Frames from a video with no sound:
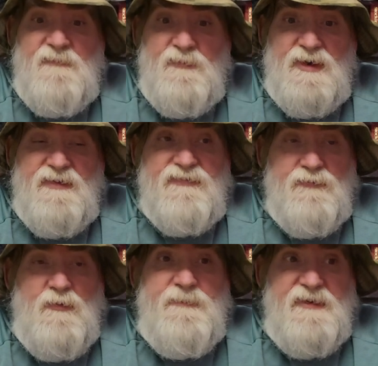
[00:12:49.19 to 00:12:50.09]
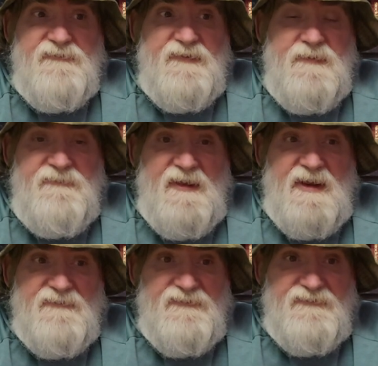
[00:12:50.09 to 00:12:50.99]
But throw a pair of safety
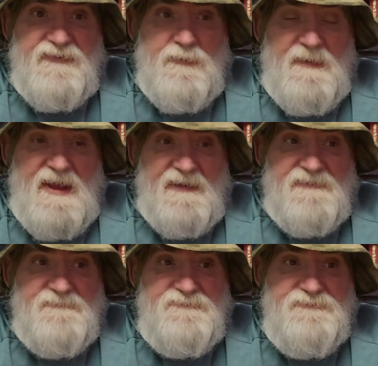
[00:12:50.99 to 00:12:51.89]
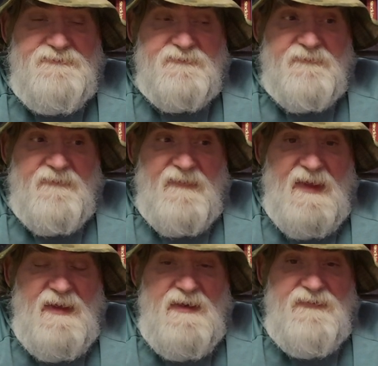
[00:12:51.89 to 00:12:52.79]
glasses in your pack.
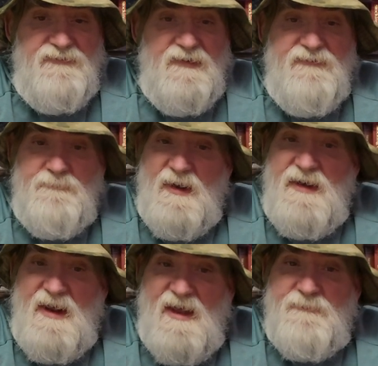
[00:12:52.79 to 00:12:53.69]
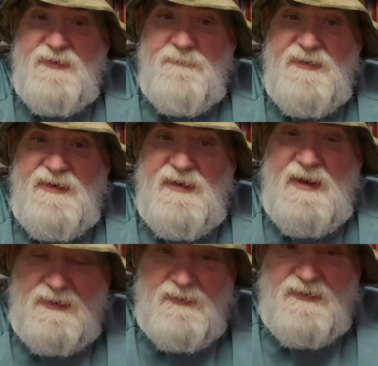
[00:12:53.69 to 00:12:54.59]
It just might happen to be
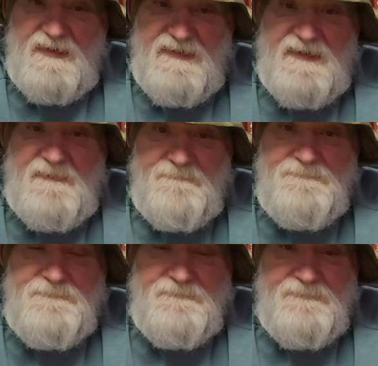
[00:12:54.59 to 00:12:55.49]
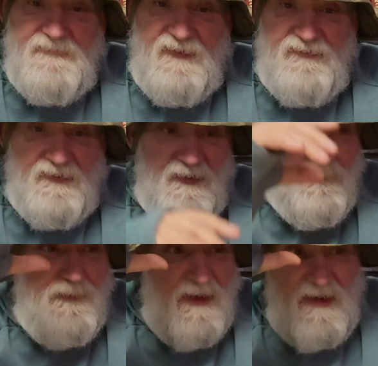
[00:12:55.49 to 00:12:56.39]
a good idea. So,
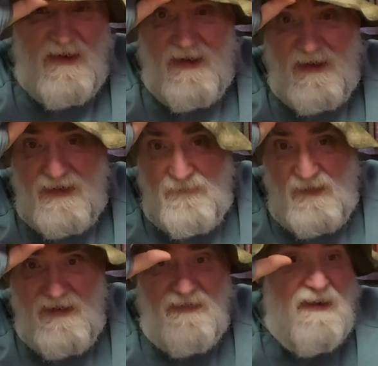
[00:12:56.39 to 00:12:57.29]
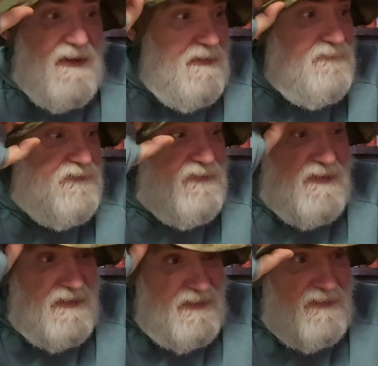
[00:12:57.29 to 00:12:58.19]
at any rate, items,
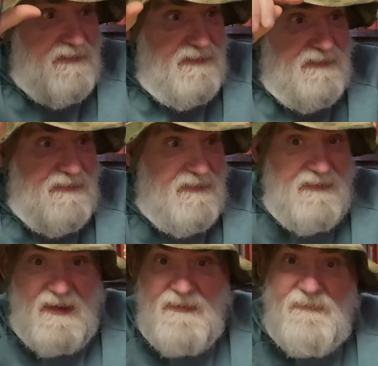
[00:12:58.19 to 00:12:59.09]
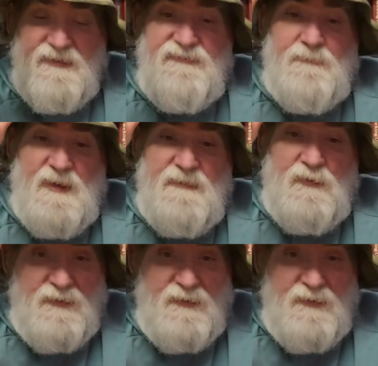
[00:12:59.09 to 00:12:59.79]
I'll have the links at the bottom.